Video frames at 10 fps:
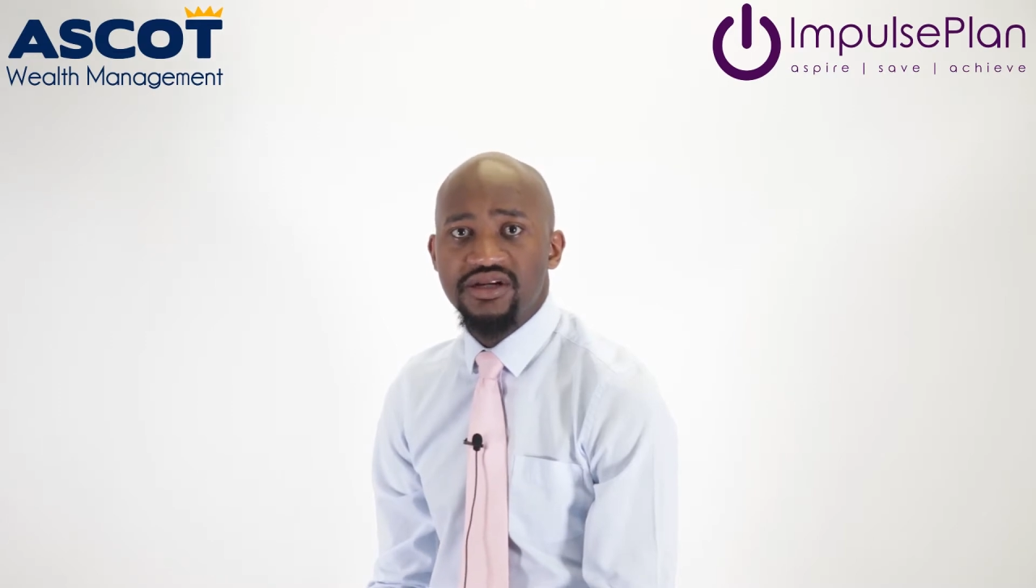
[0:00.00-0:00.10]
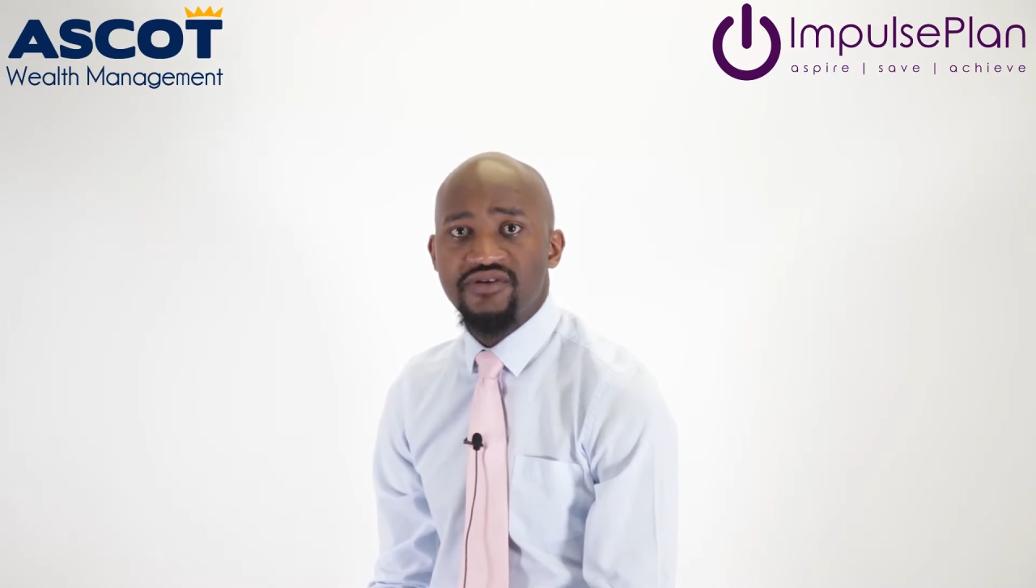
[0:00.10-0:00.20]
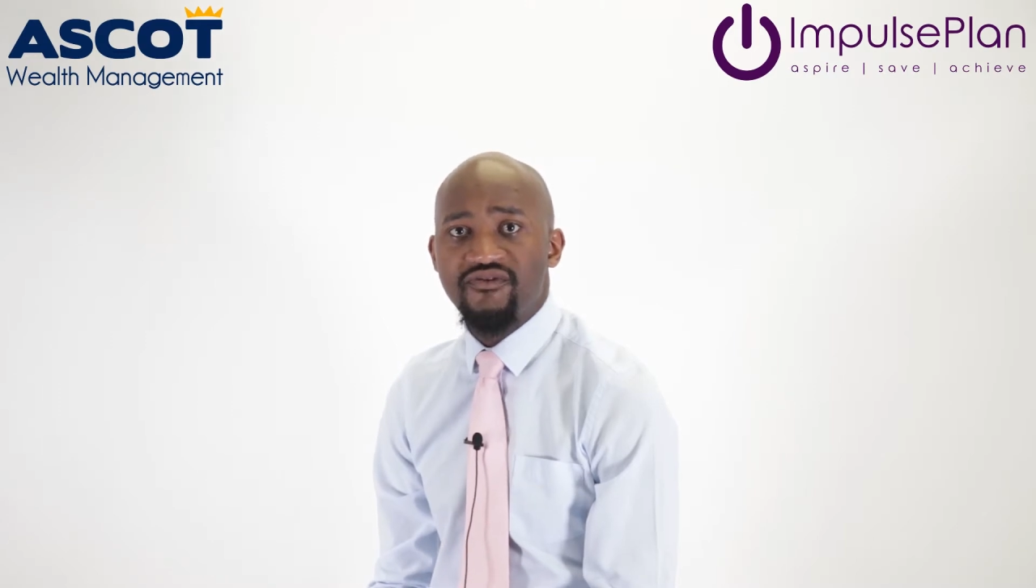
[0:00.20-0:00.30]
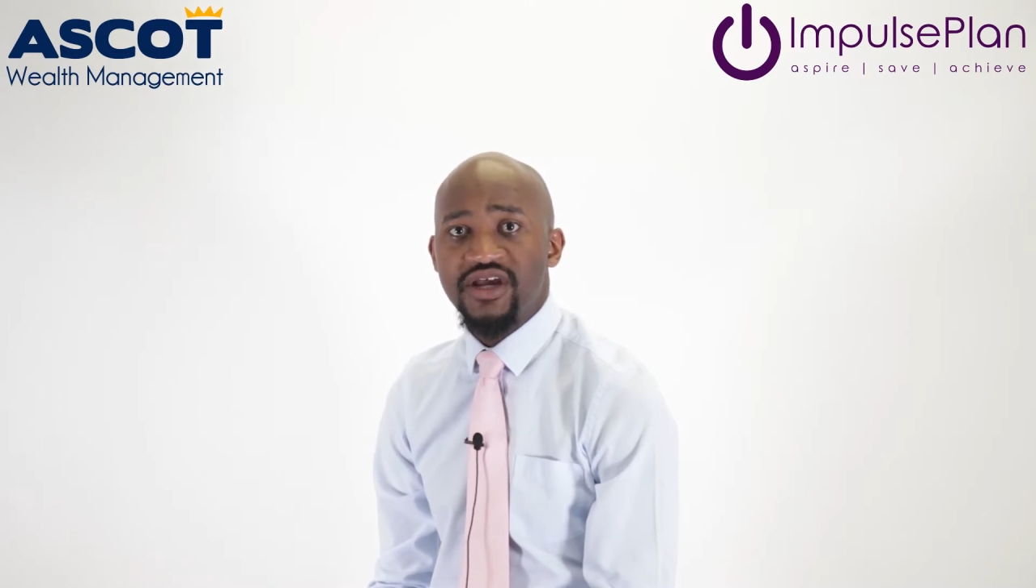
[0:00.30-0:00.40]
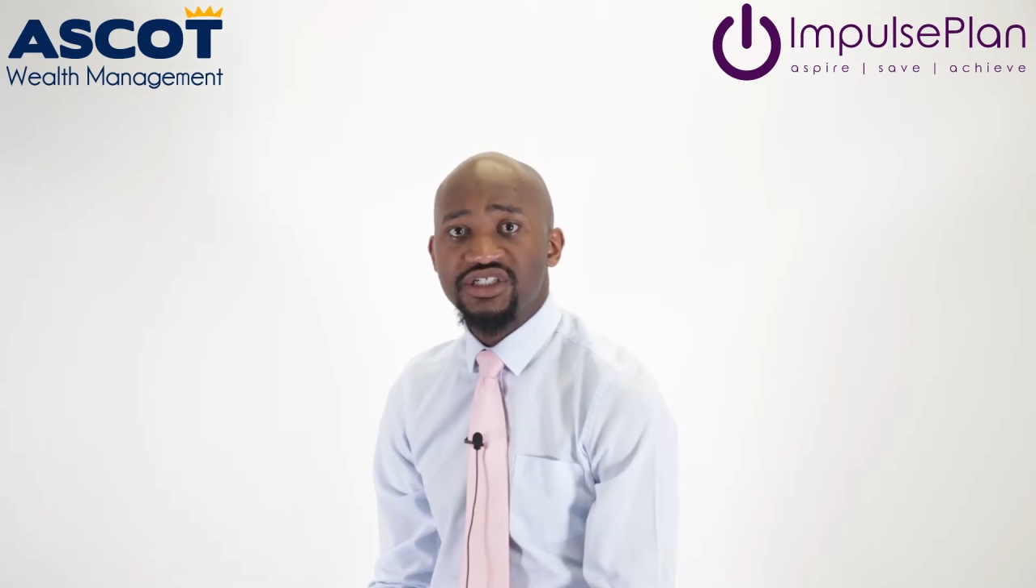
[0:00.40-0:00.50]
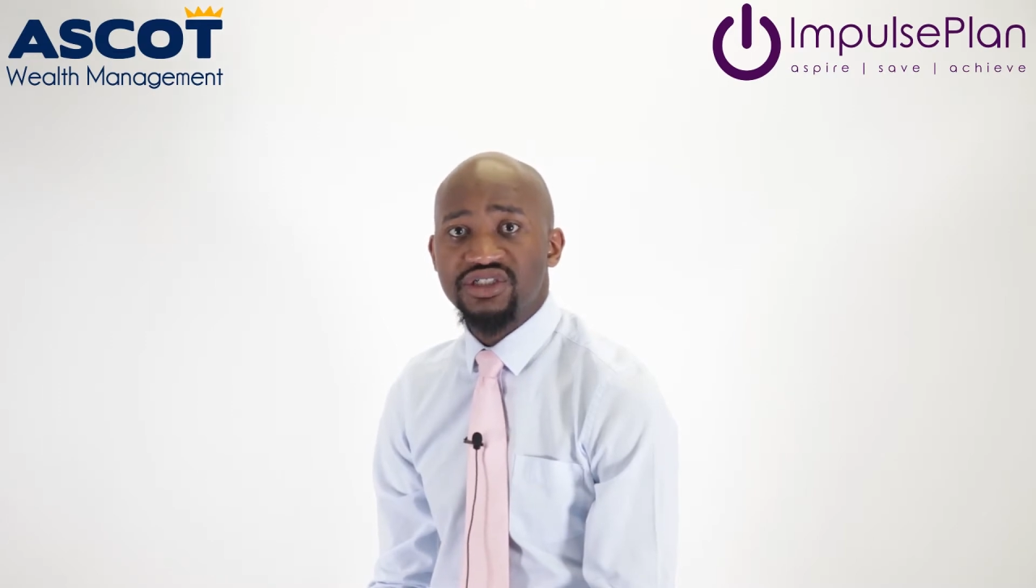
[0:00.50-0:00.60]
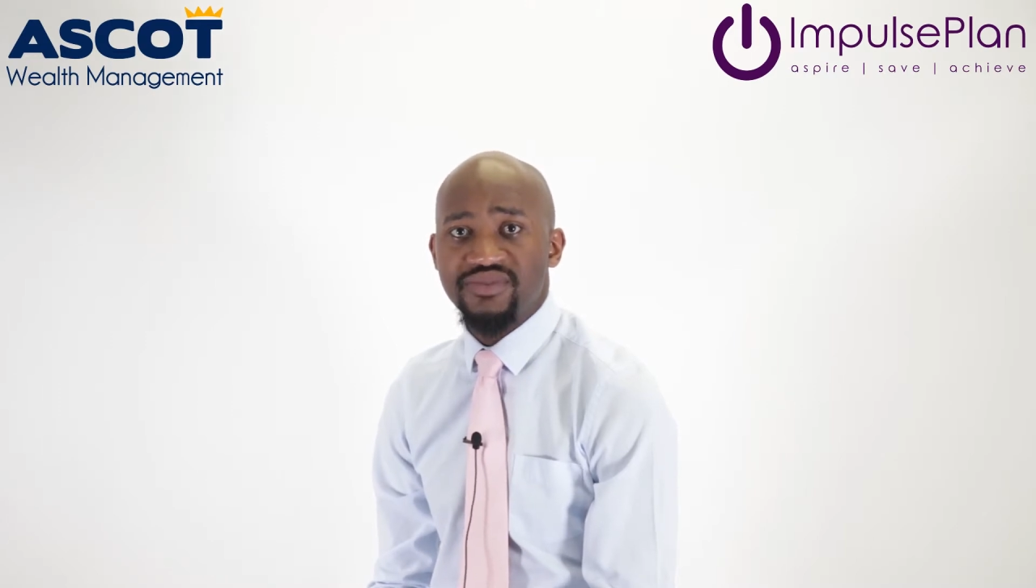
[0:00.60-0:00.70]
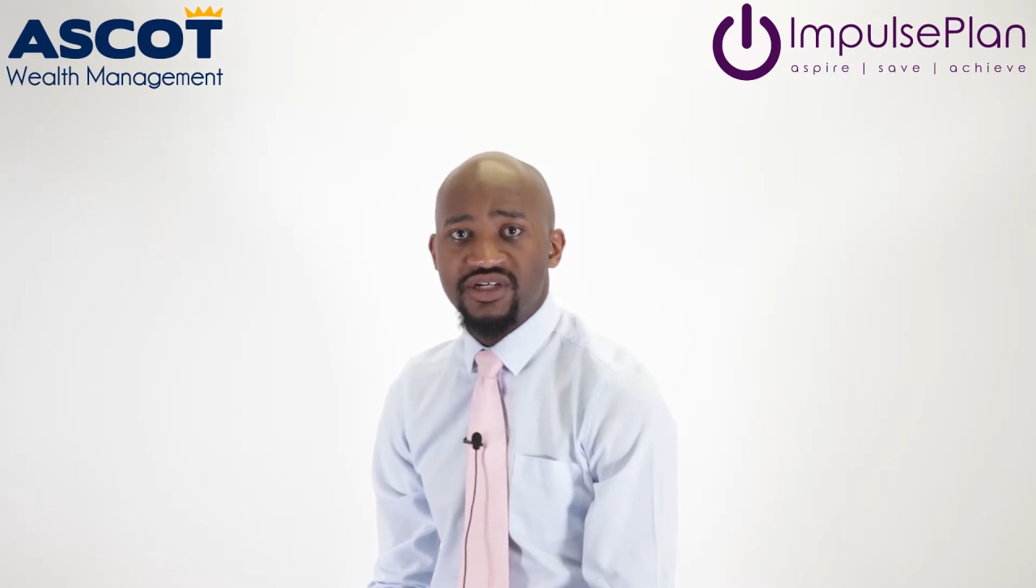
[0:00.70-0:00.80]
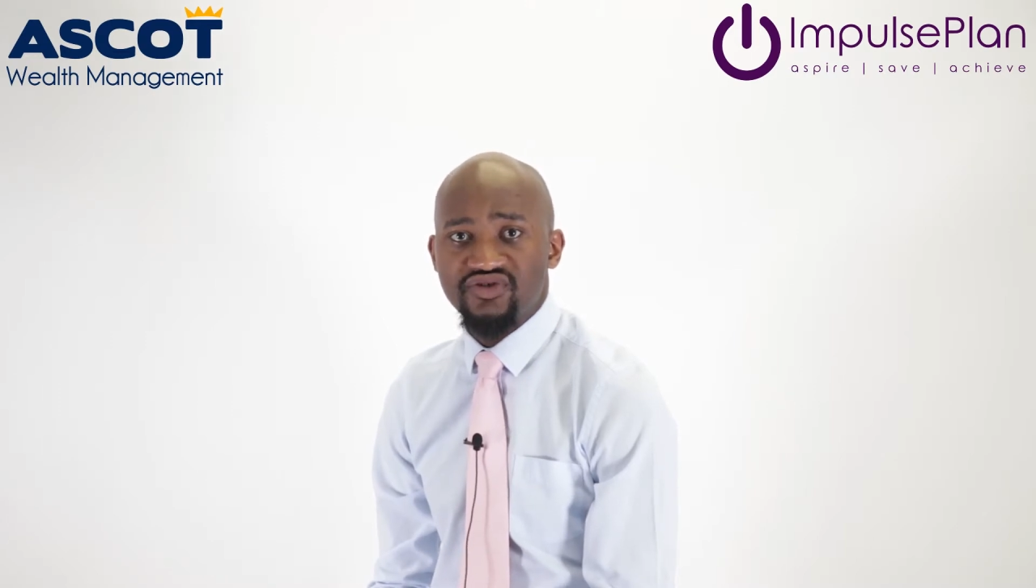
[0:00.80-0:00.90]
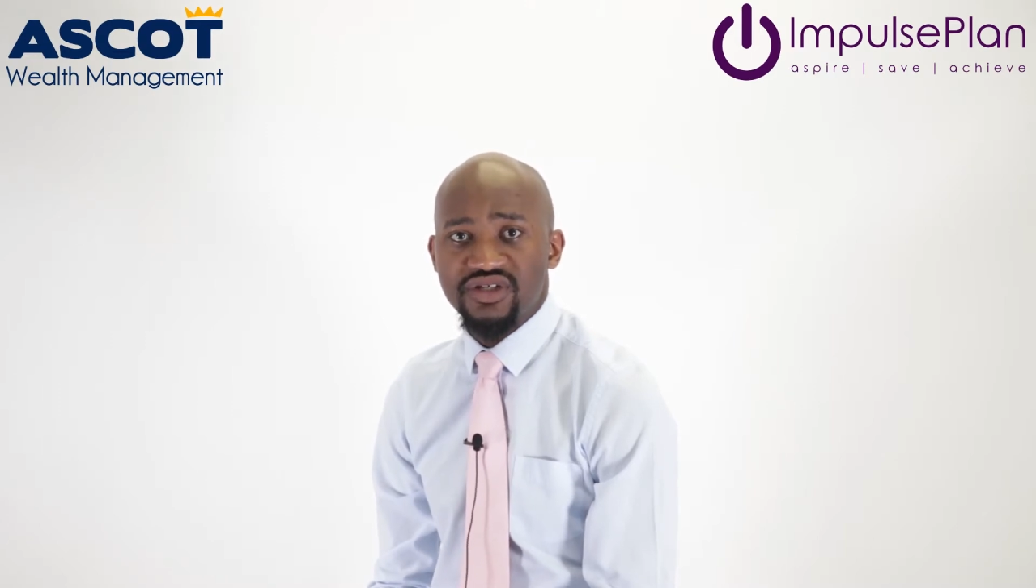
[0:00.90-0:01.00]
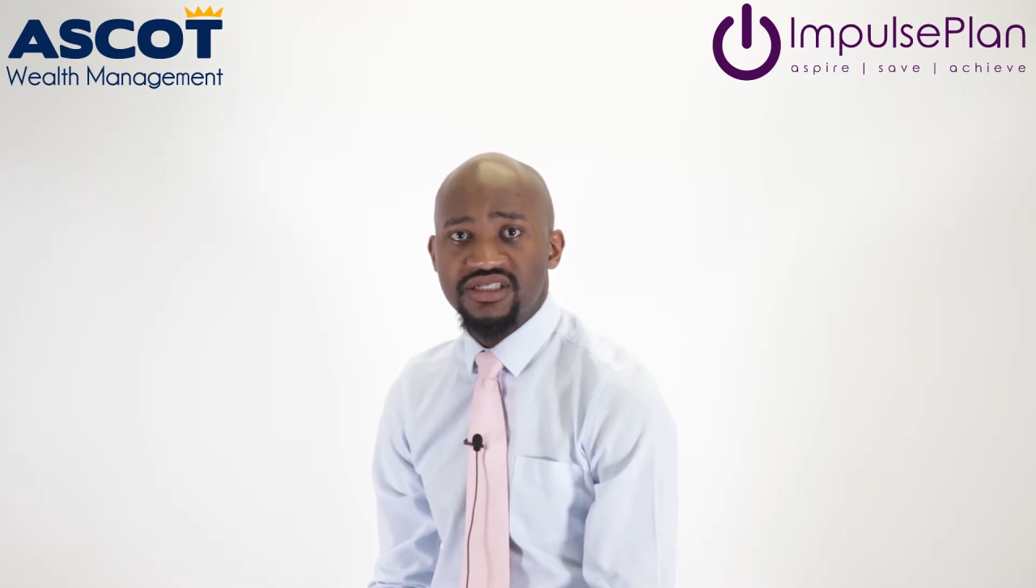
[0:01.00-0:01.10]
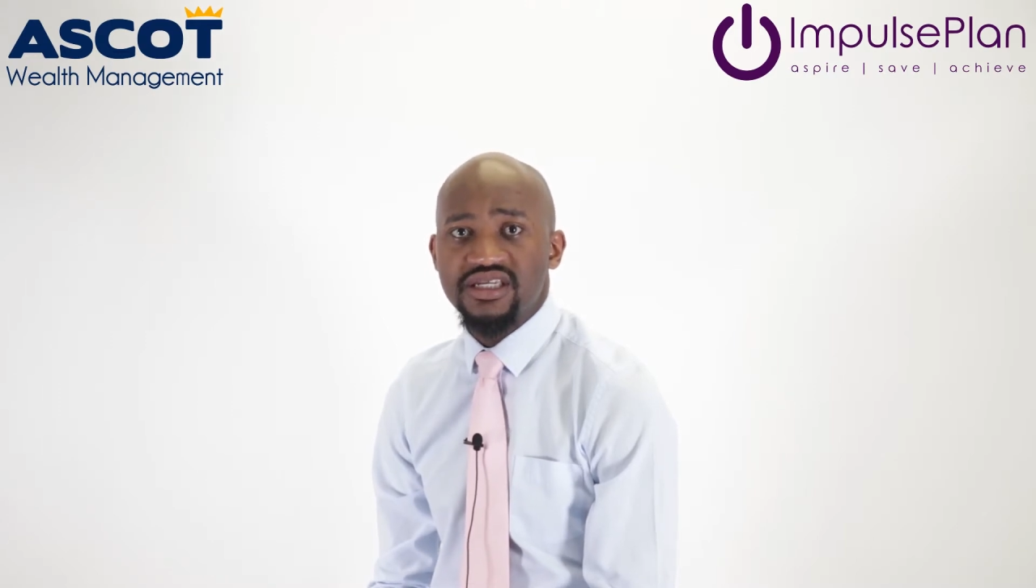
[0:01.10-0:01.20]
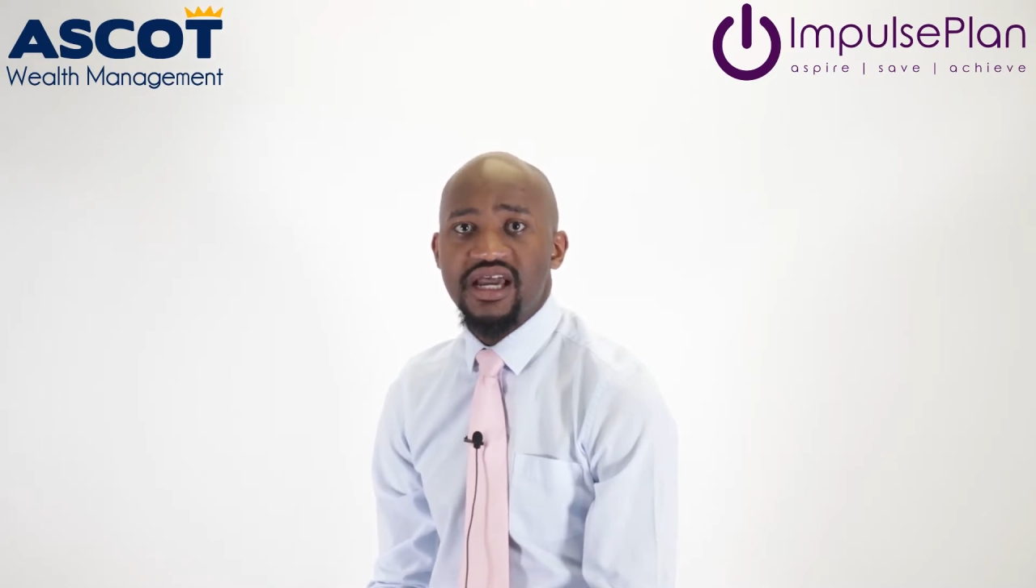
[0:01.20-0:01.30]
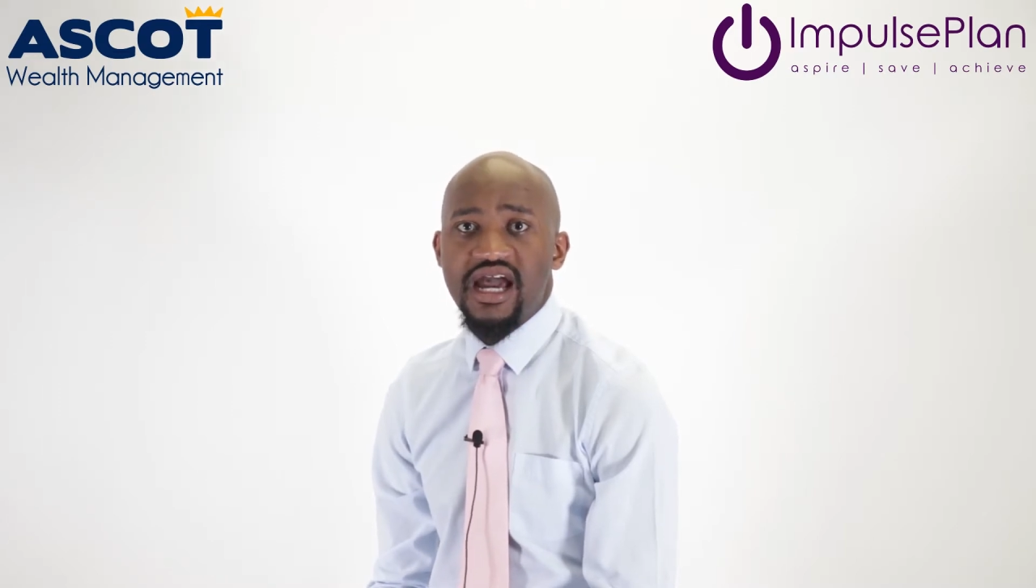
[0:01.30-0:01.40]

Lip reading: inflation metrics,